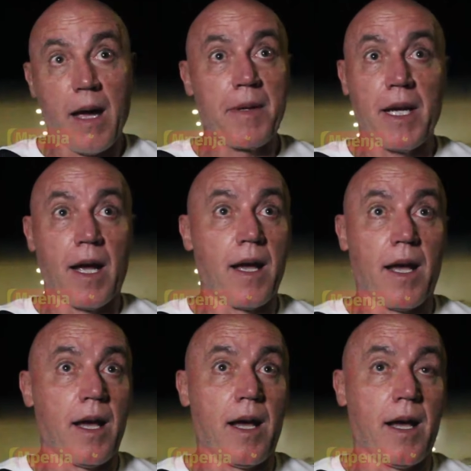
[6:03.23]
Coming,
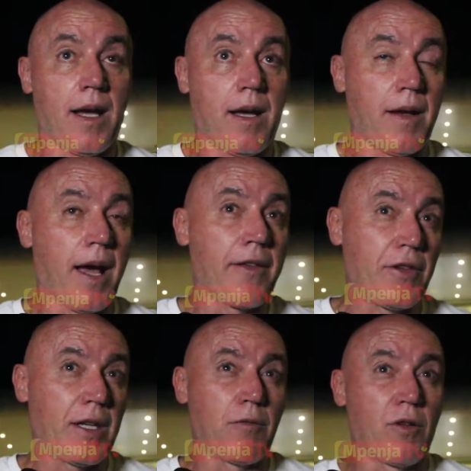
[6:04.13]
I
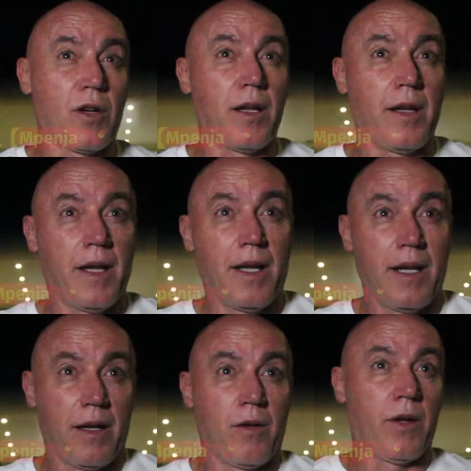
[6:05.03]
think
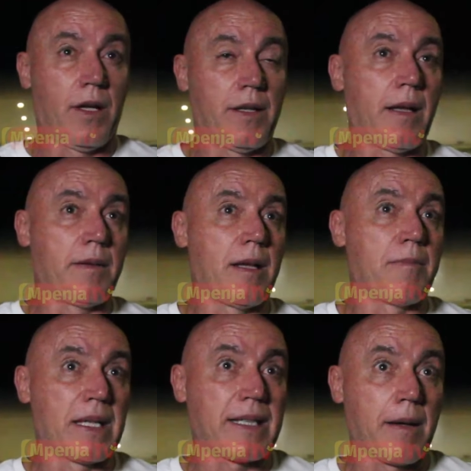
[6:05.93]
they
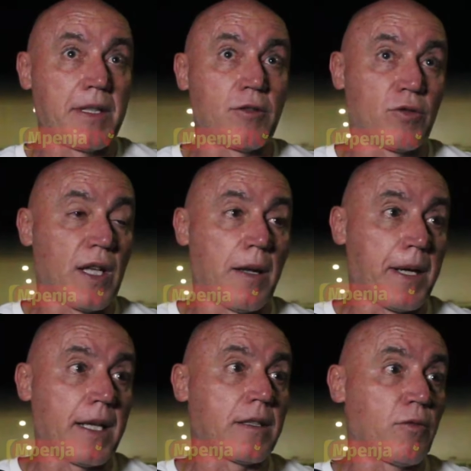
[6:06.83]
must come in to
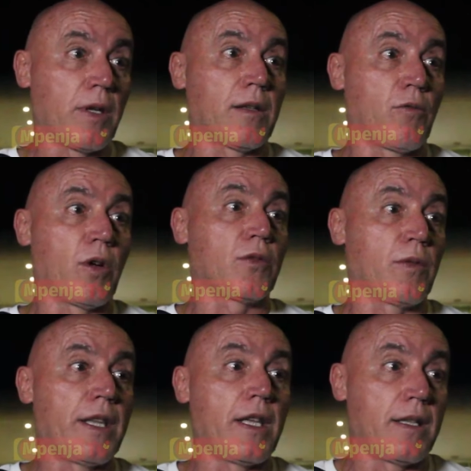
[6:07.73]
celebrate what
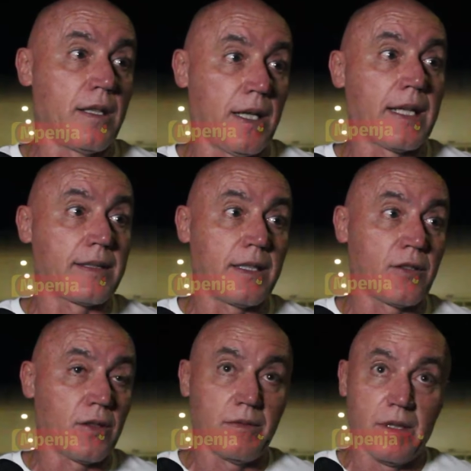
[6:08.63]
we did last
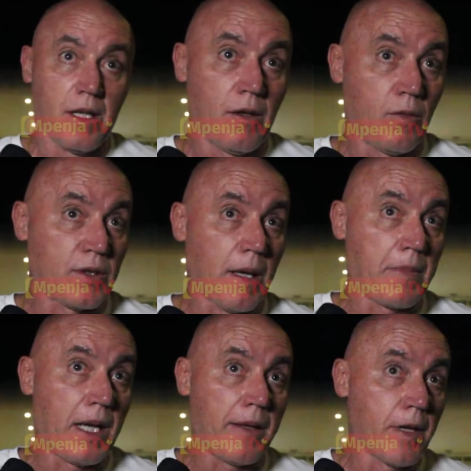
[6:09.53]
season. Was
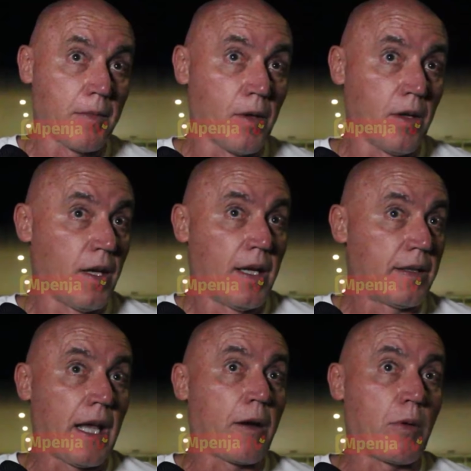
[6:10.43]
unbelievable.
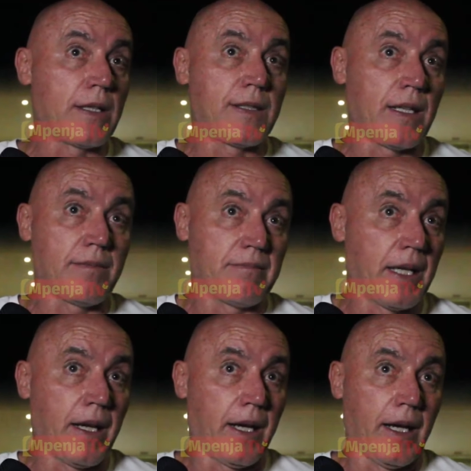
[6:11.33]
They will see
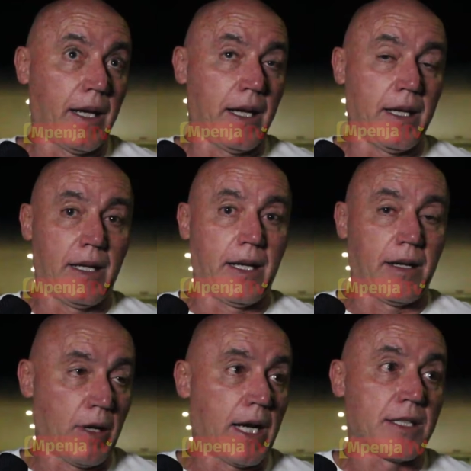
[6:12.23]
in
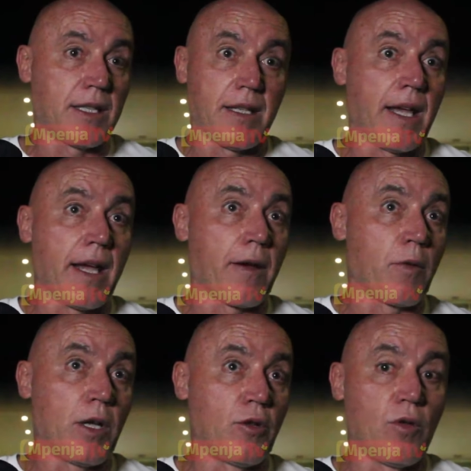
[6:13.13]
Mwananchi Day, I
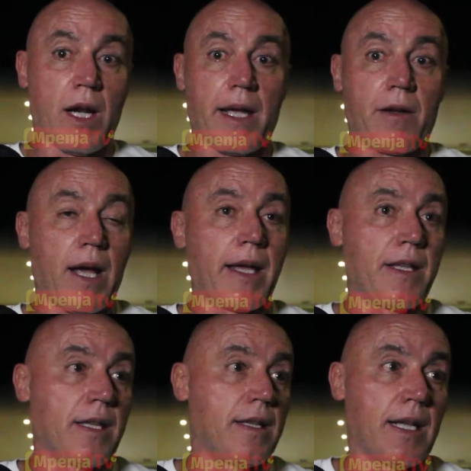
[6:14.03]
will do like I
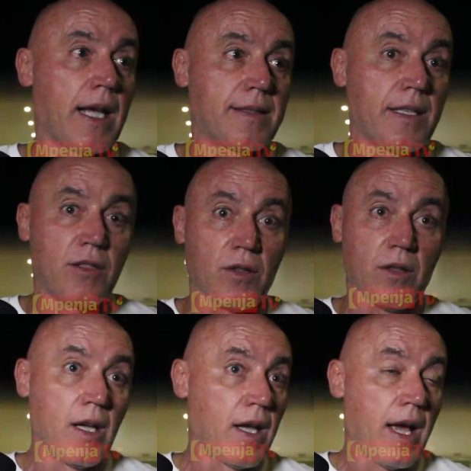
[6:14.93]
did last season.
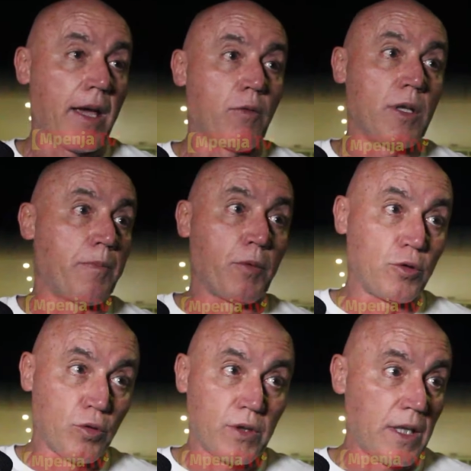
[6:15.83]
I will
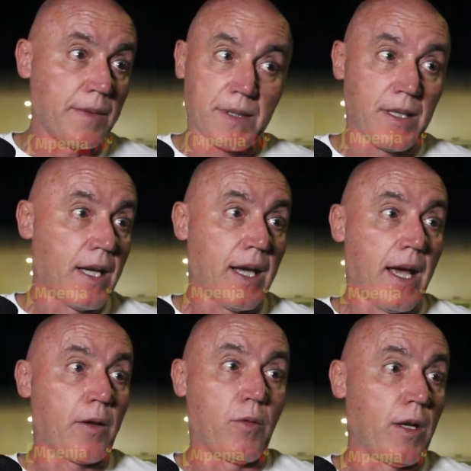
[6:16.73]
put two teams.
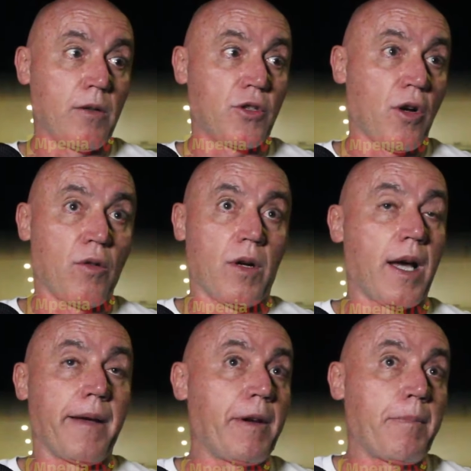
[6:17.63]
I will show
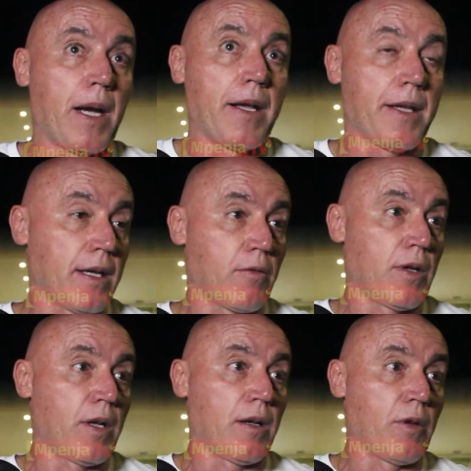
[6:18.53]
every player
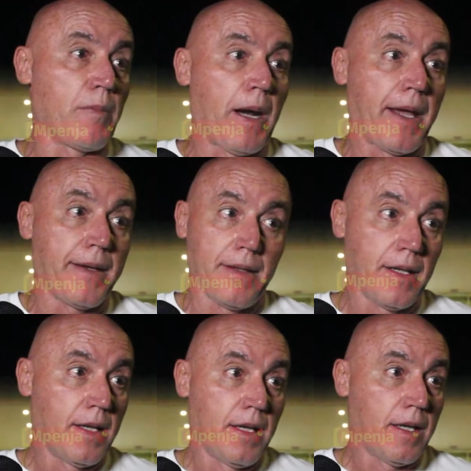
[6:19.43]
we play.
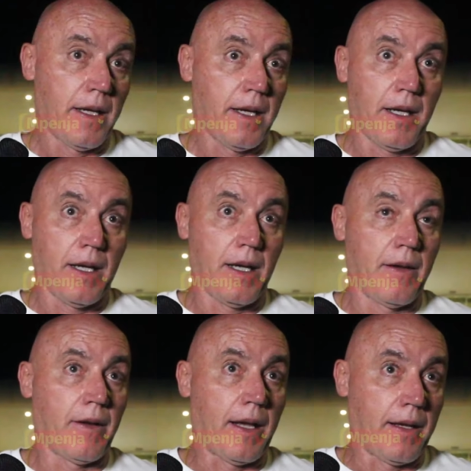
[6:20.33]

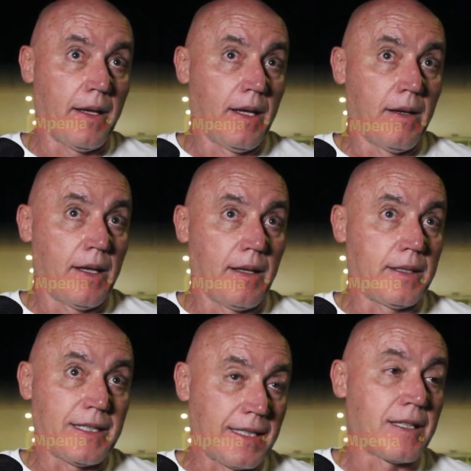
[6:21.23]

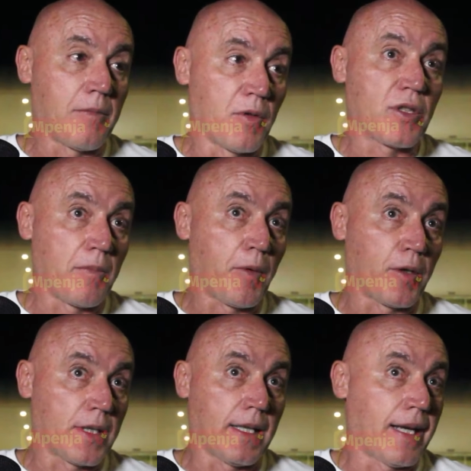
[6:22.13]
This is the most
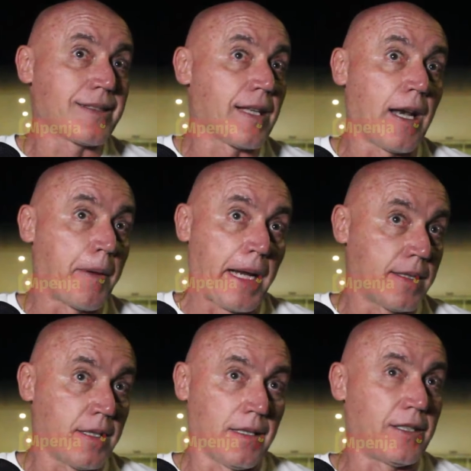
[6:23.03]
important, and
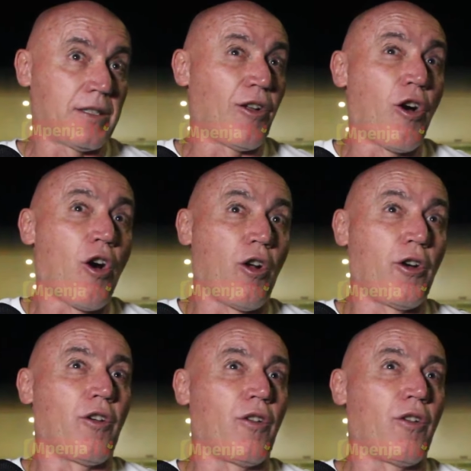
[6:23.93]
celebrate. It's no.